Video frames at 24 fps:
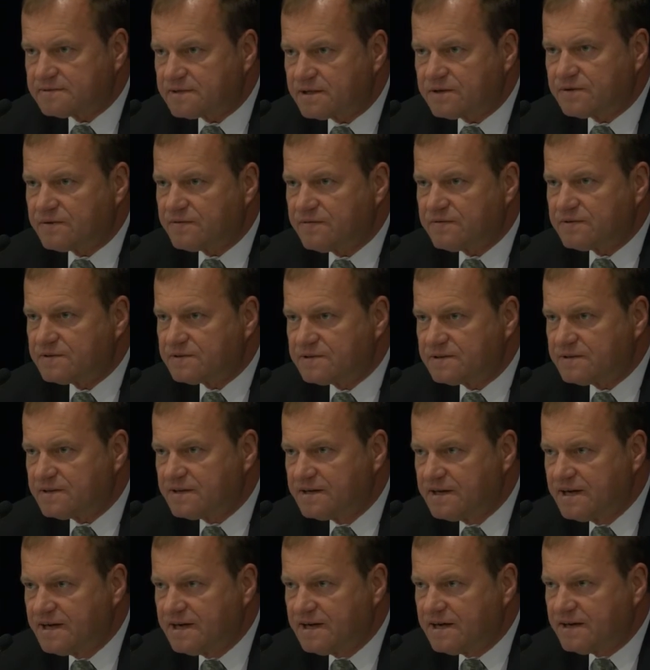They don't even,
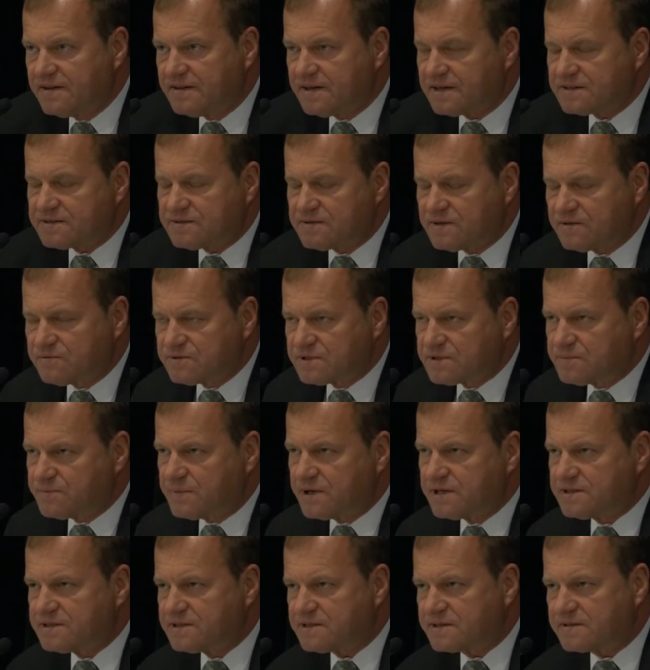that was a
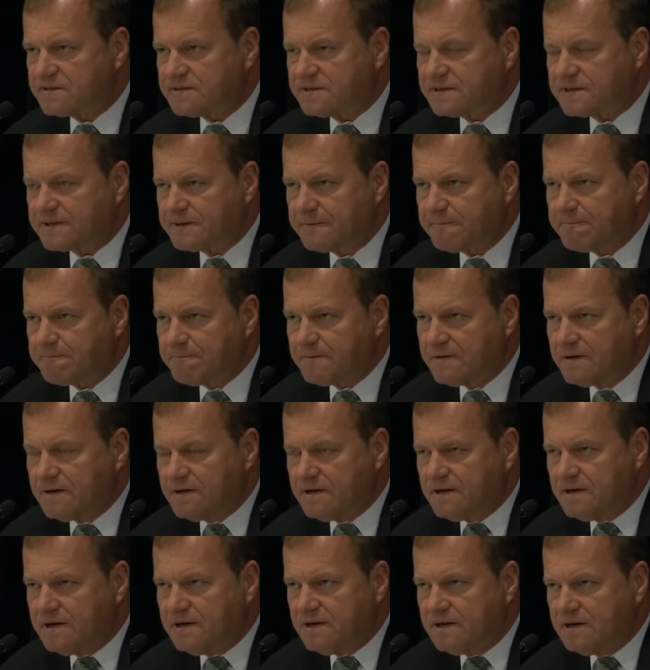basic thing.
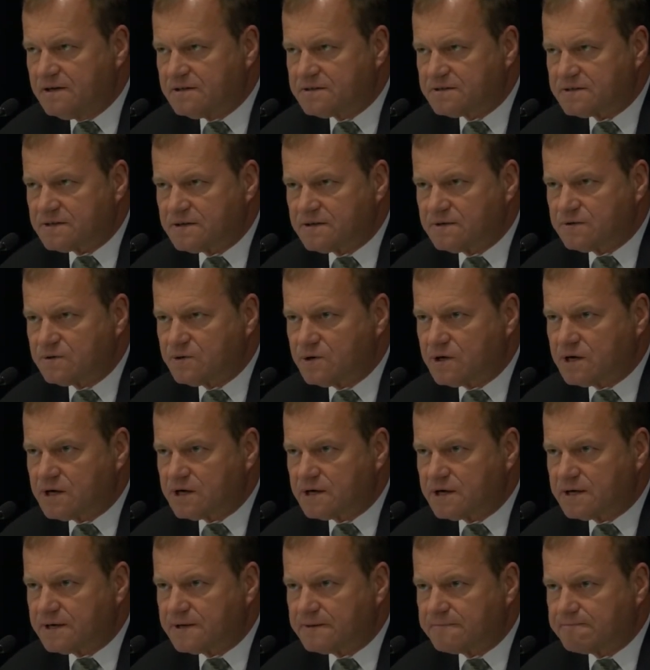
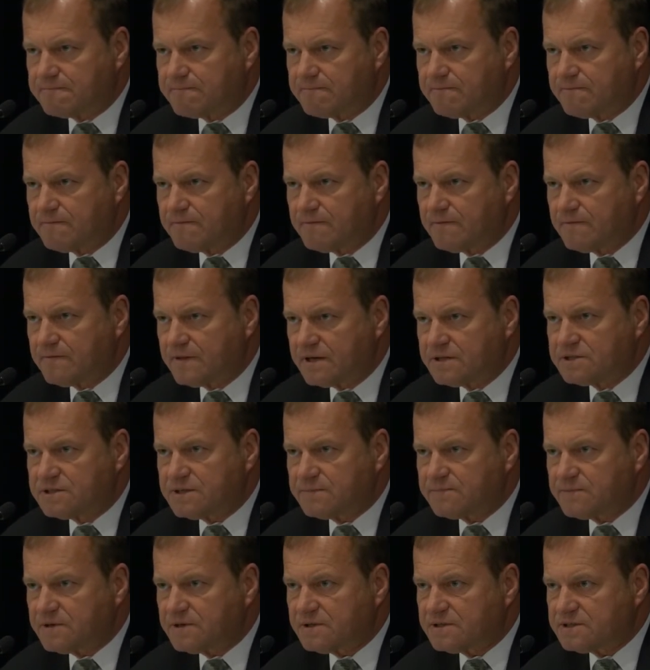So they
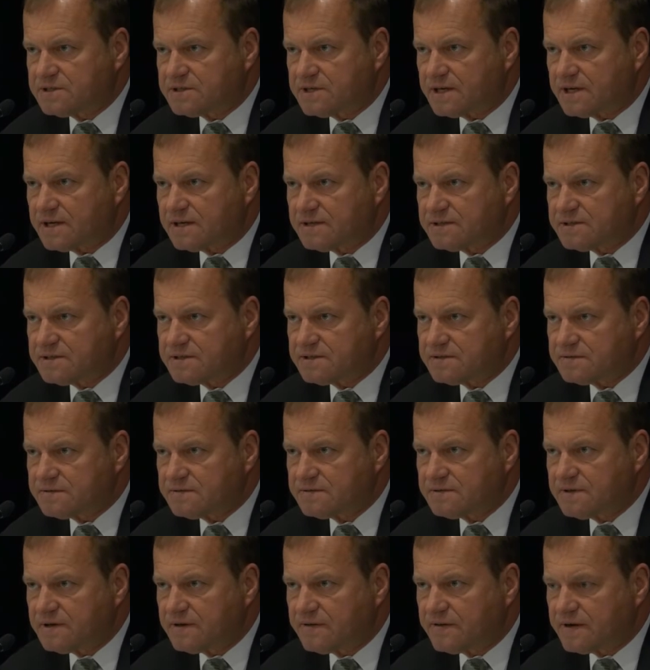jumped on the challenge.
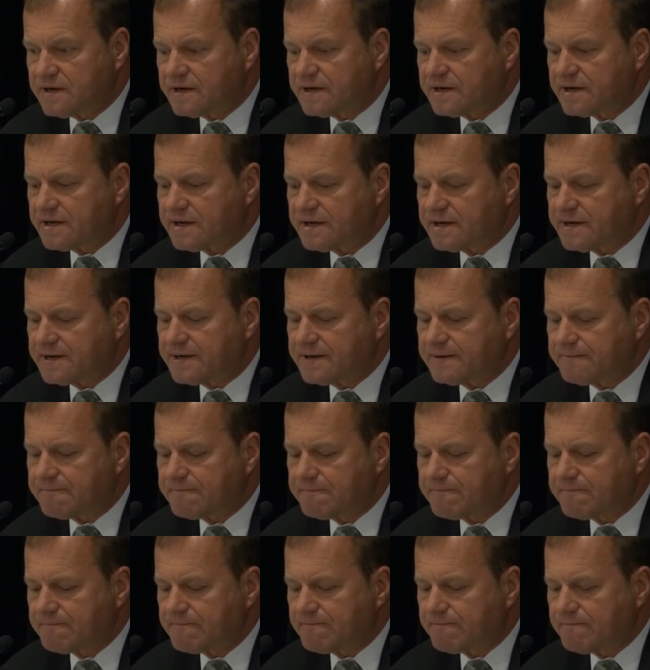There
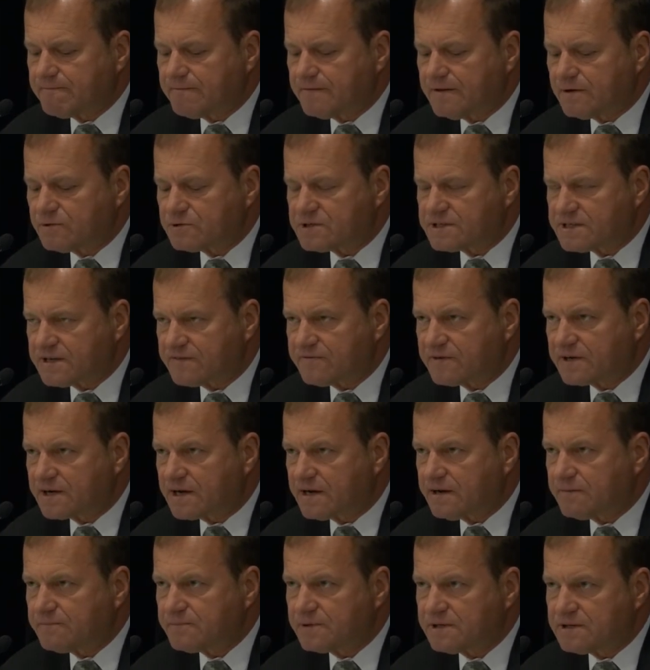were 7
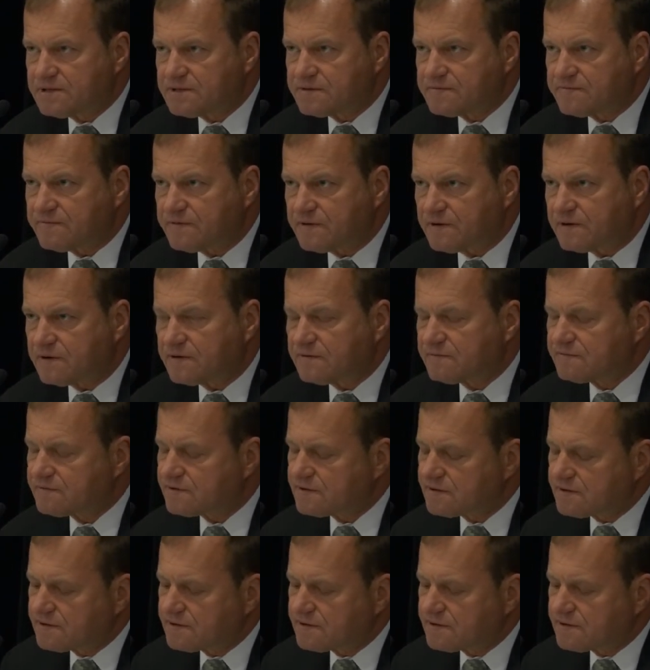companies involved,